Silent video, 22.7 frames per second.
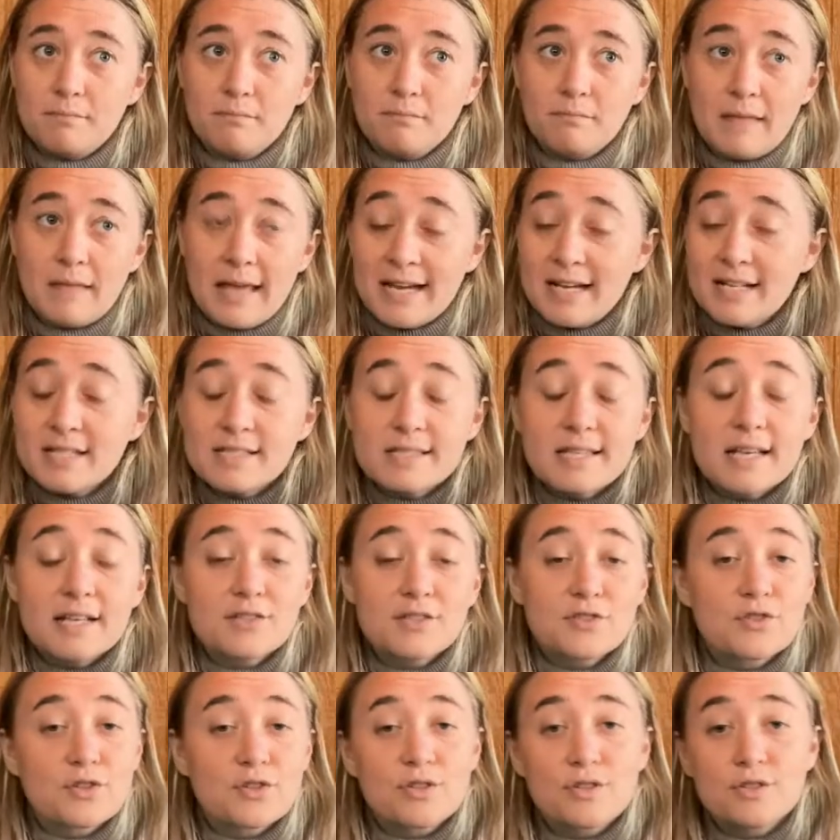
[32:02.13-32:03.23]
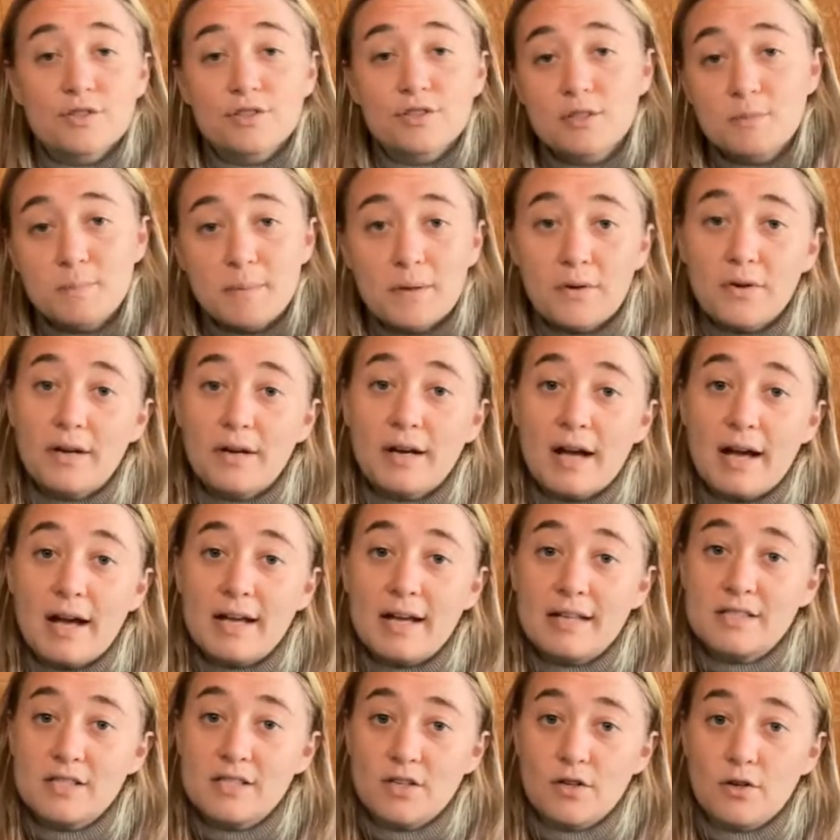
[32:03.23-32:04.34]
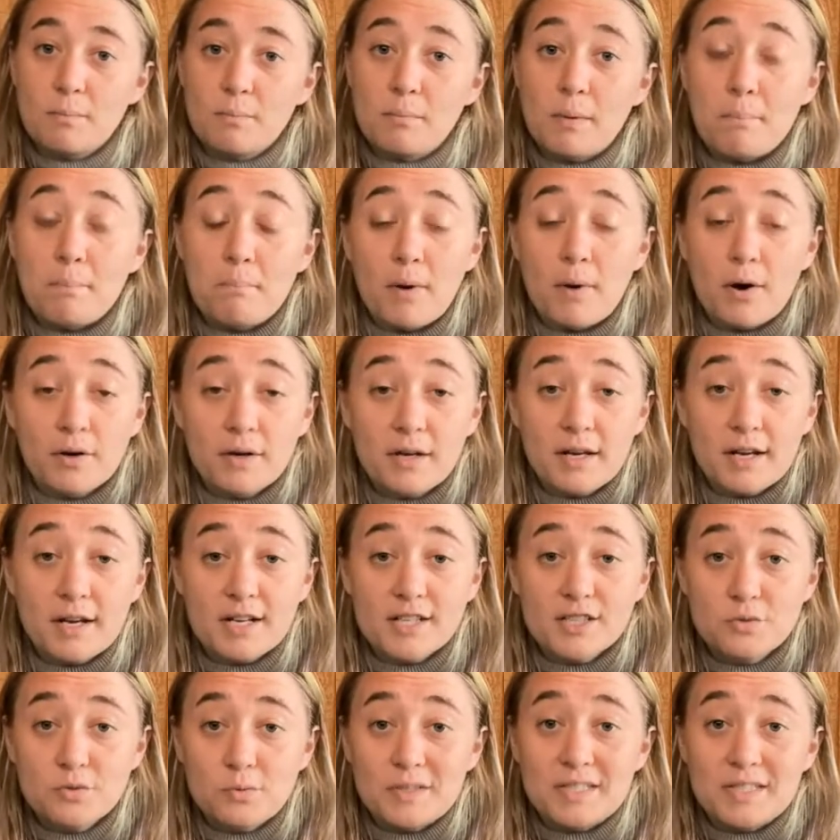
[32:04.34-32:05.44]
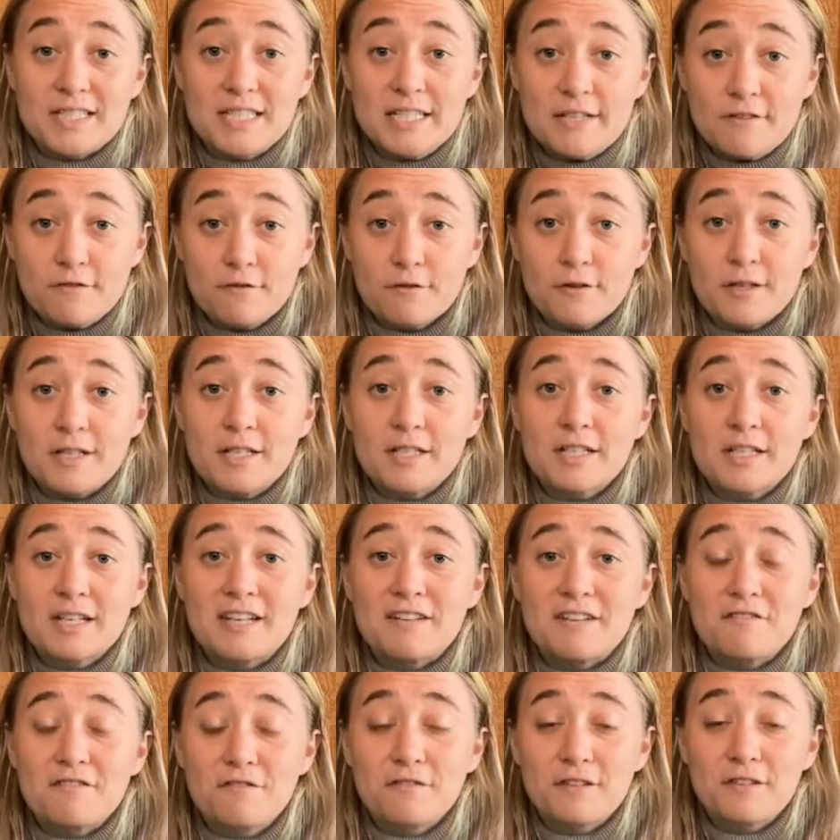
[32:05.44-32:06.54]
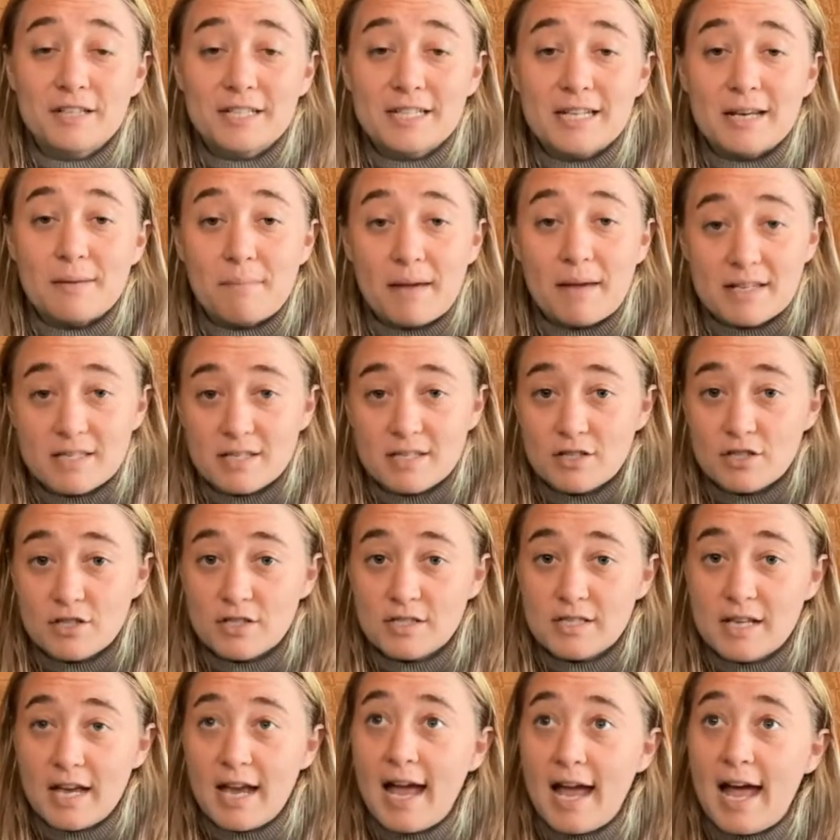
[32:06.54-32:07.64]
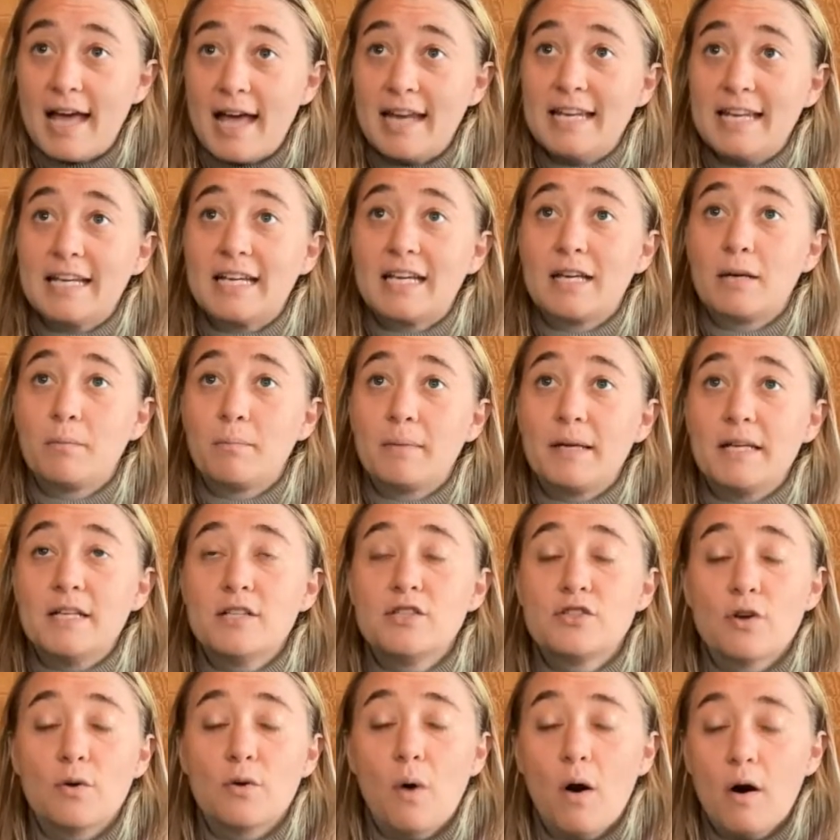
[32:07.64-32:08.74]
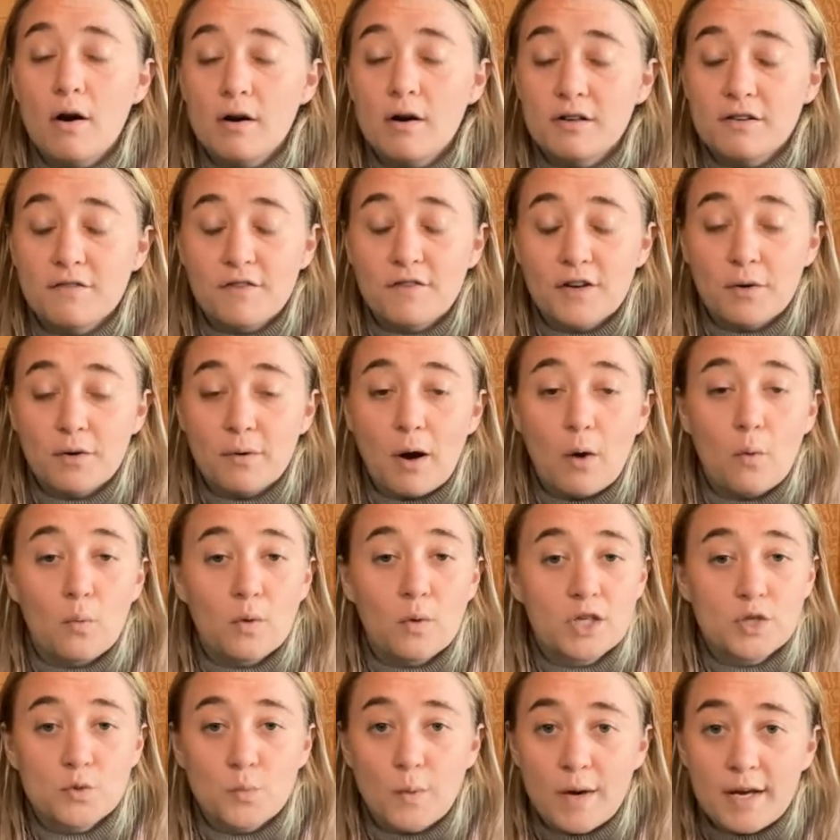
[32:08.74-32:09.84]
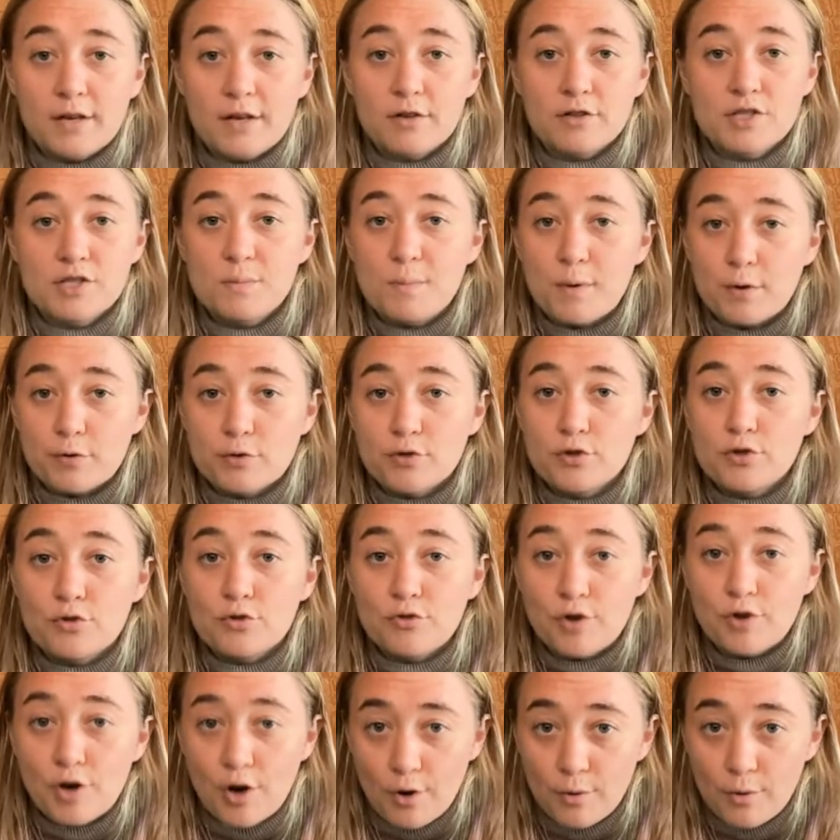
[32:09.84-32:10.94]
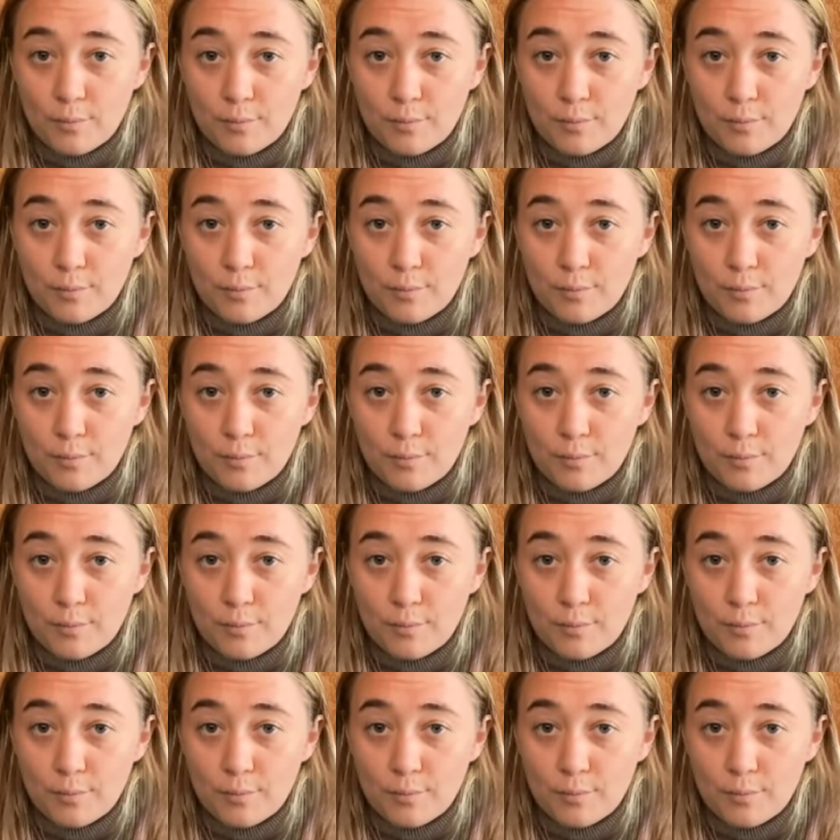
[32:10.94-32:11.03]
ancestors, spirit guides that are bombarding us with different conflicting messages, and it can be so hard to figure out which way you're supposed to go.